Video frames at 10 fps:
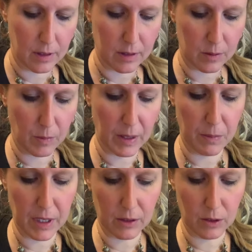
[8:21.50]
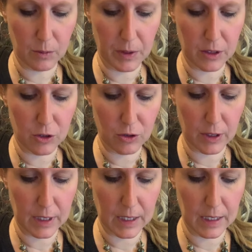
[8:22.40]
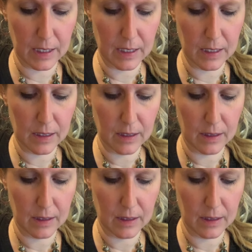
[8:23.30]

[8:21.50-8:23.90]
This might be a little bit tricky.